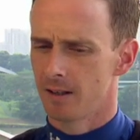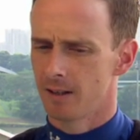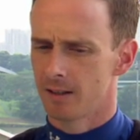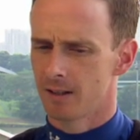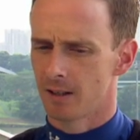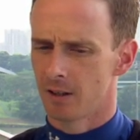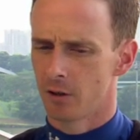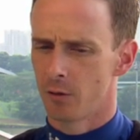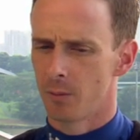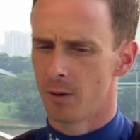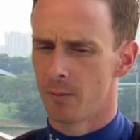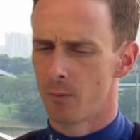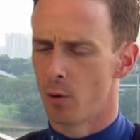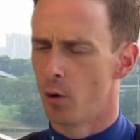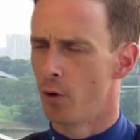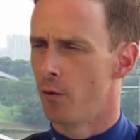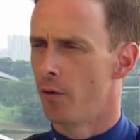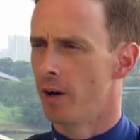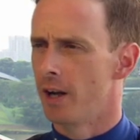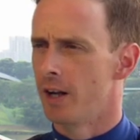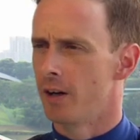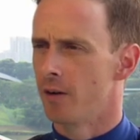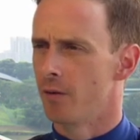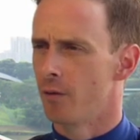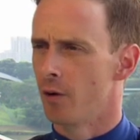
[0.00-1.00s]
little bit more
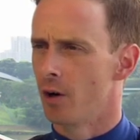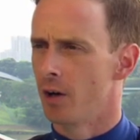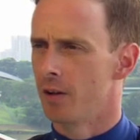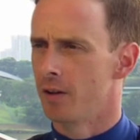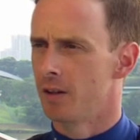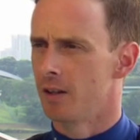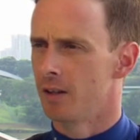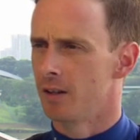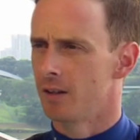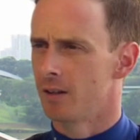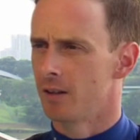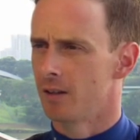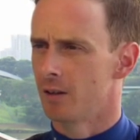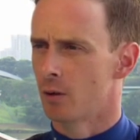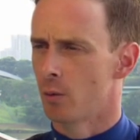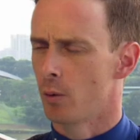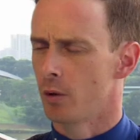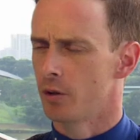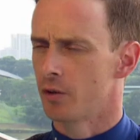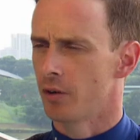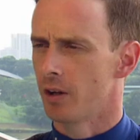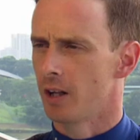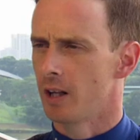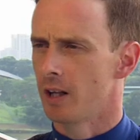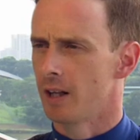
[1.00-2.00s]
rare to ride the
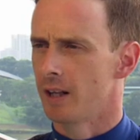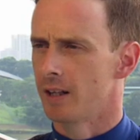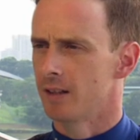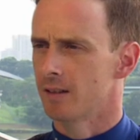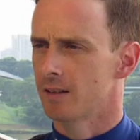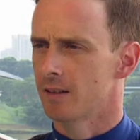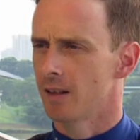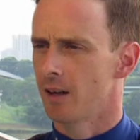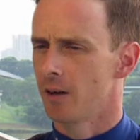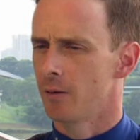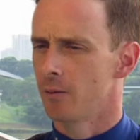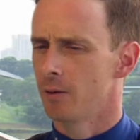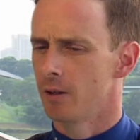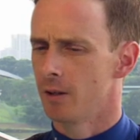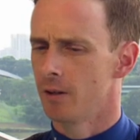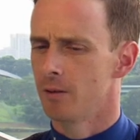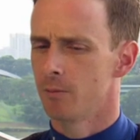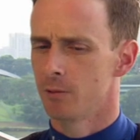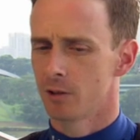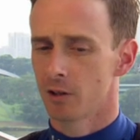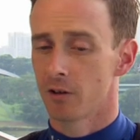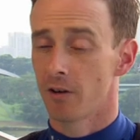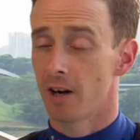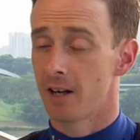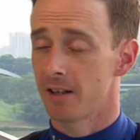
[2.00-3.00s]
quadrella legs. So it
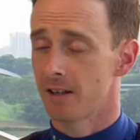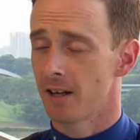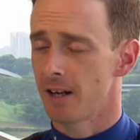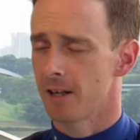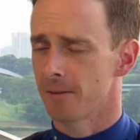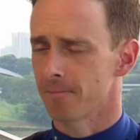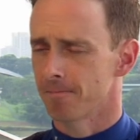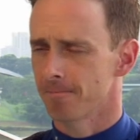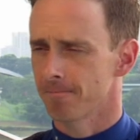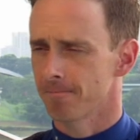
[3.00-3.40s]
was a great day.